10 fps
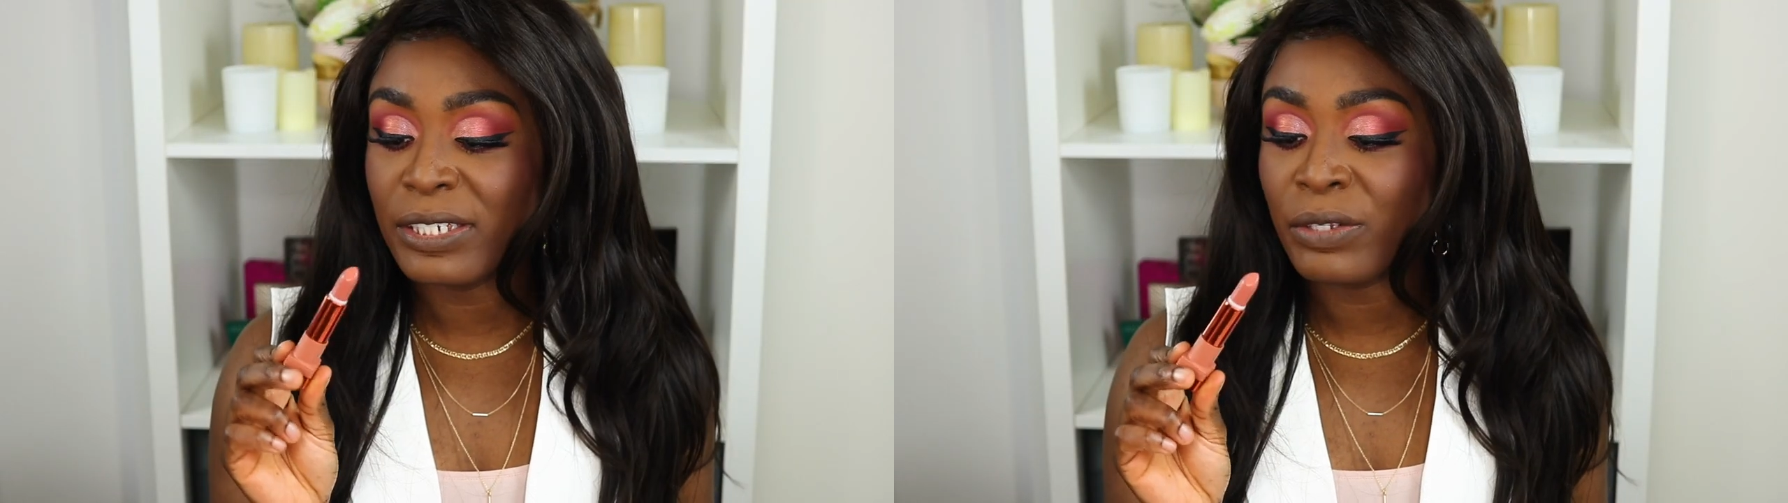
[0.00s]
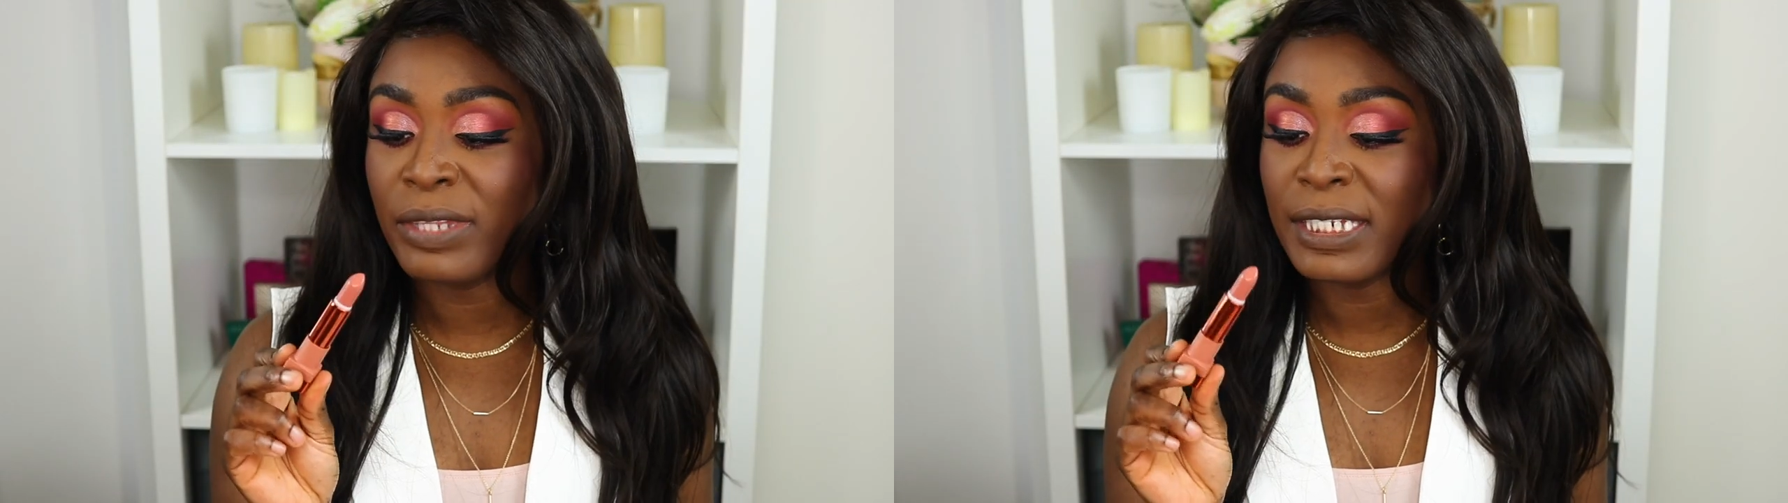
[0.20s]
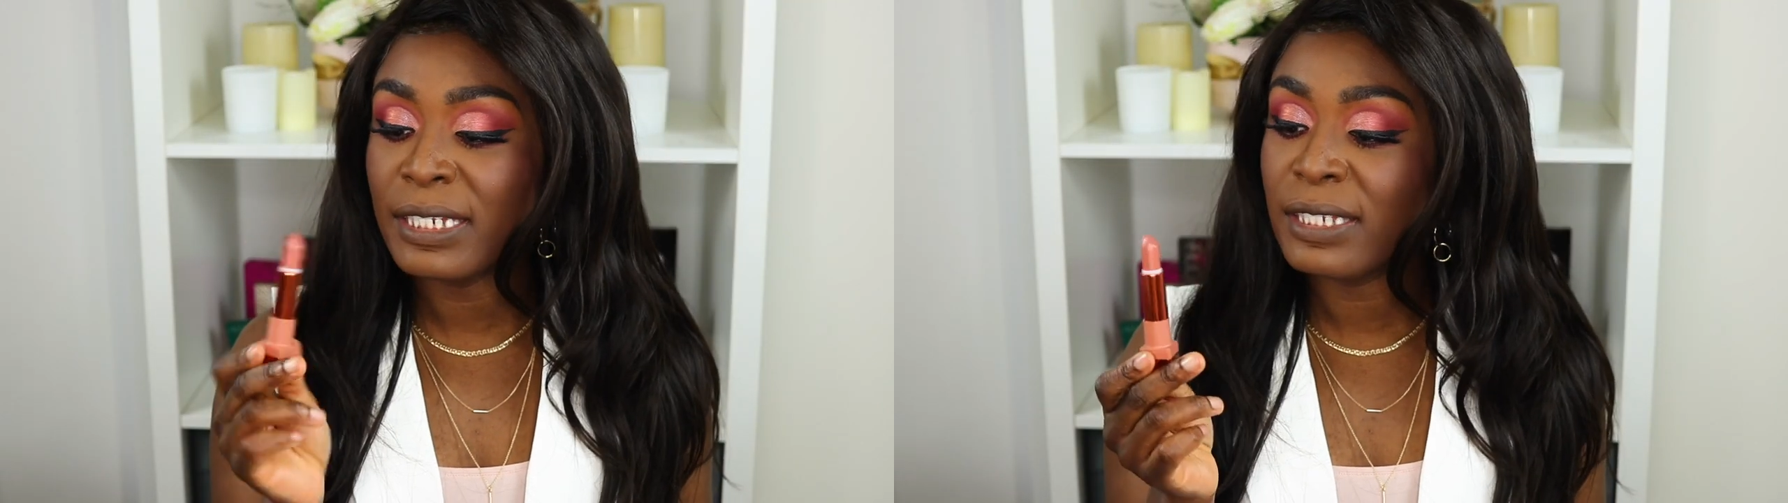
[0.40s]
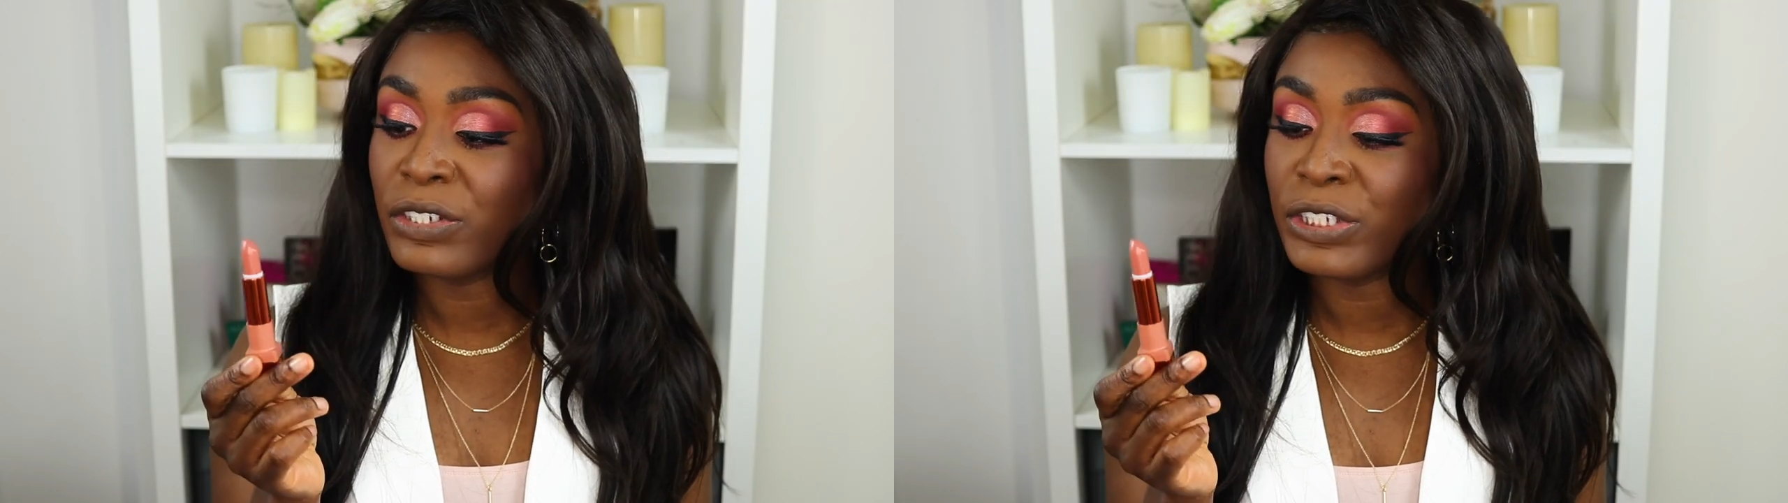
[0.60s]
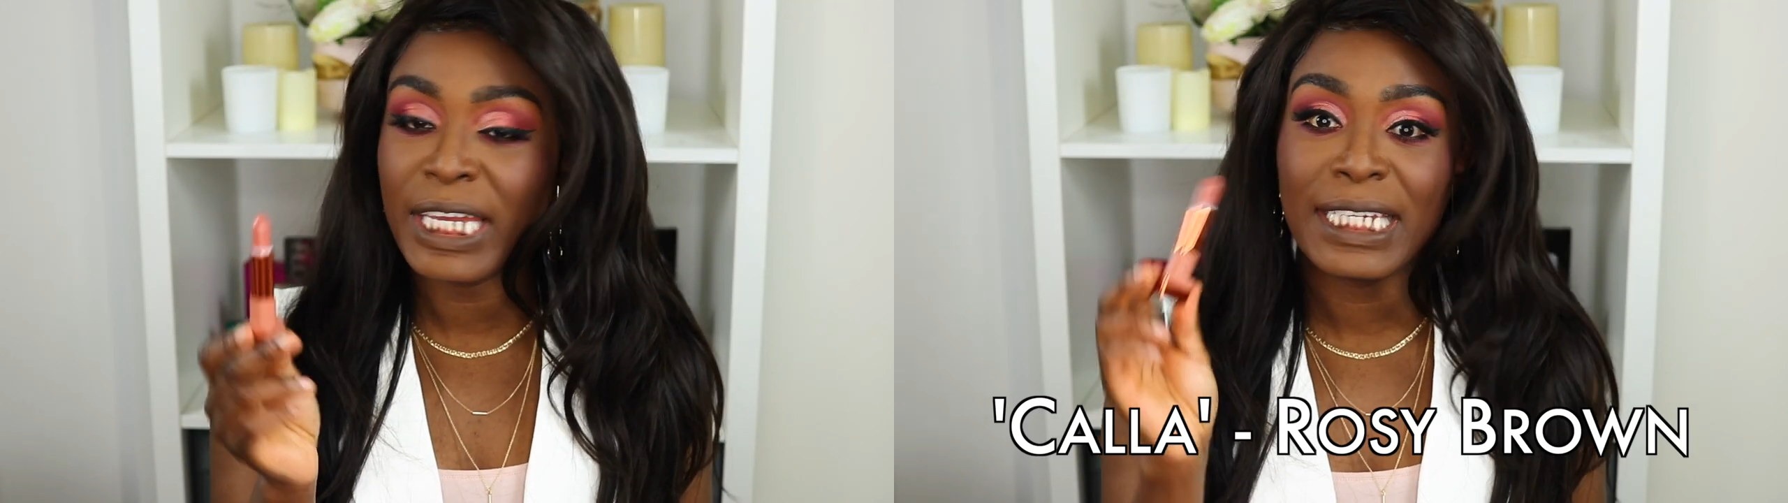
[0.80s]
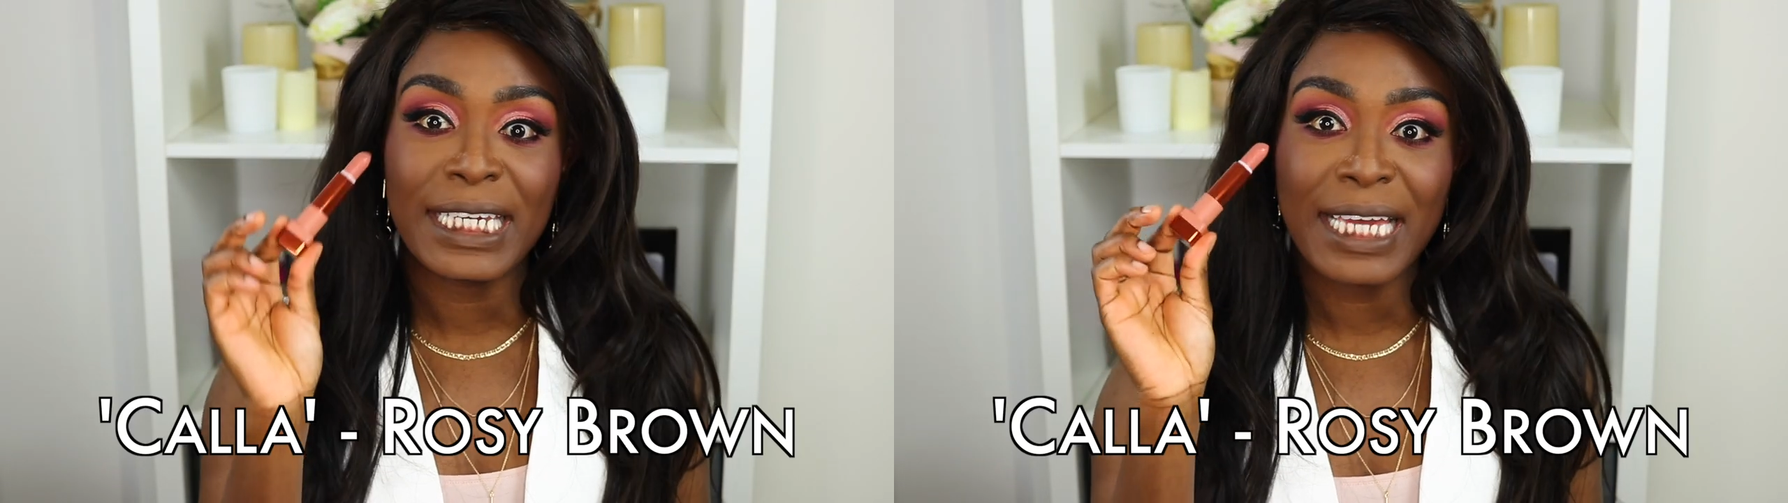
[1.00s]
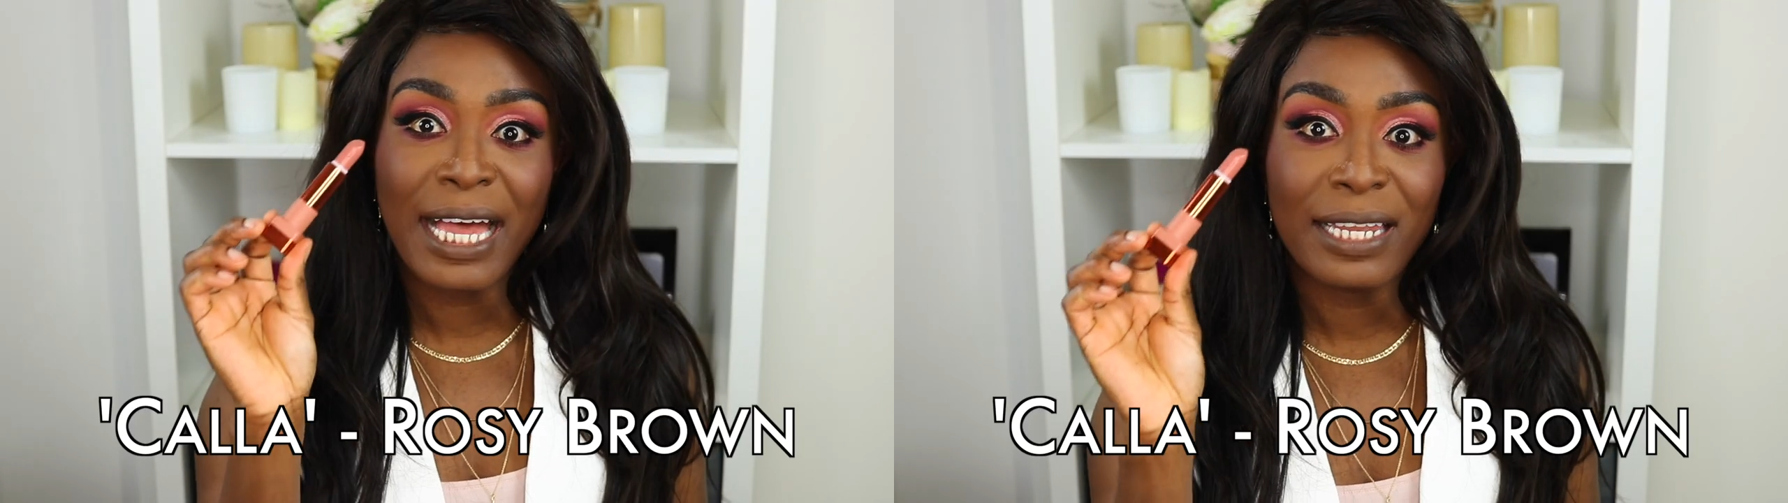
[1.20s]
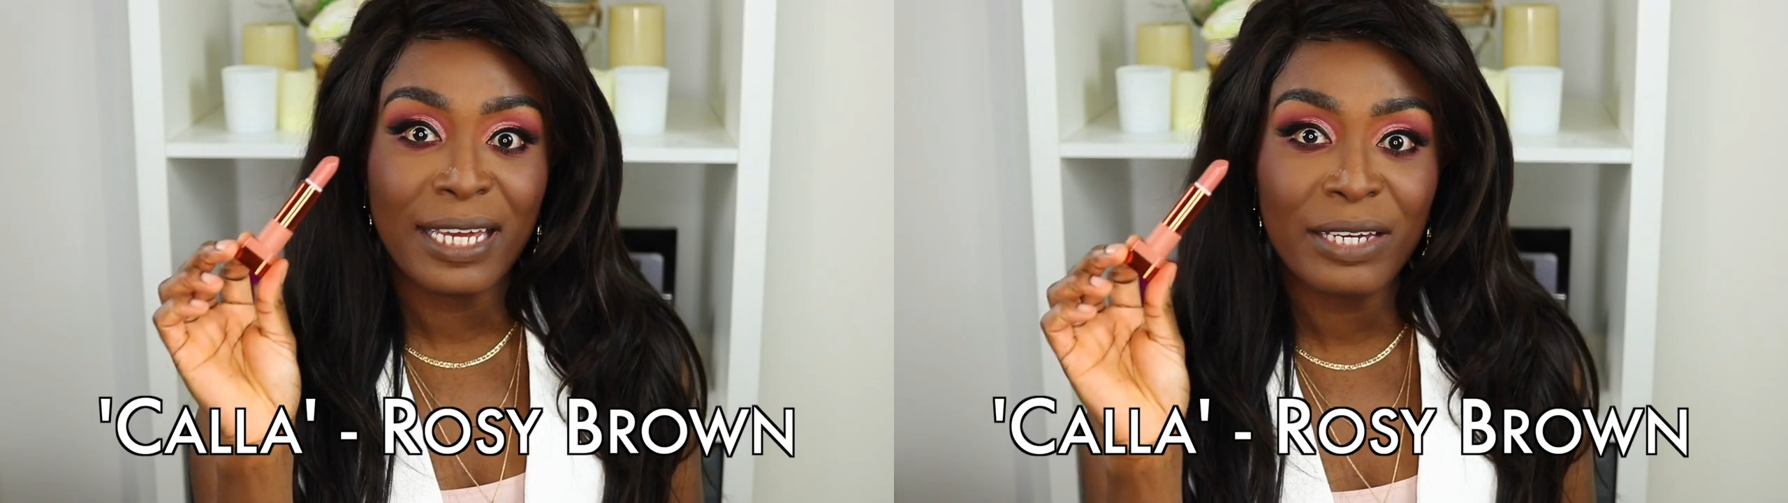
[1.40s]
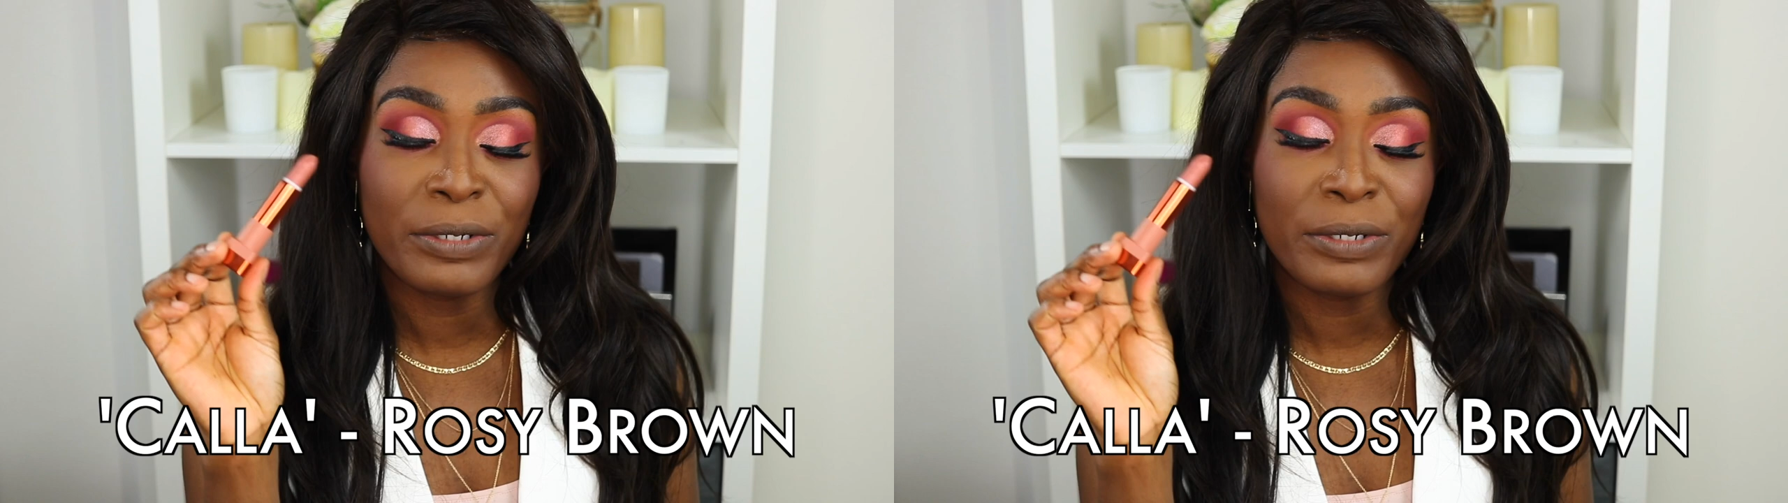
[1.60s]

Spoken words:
So this is the shade Color,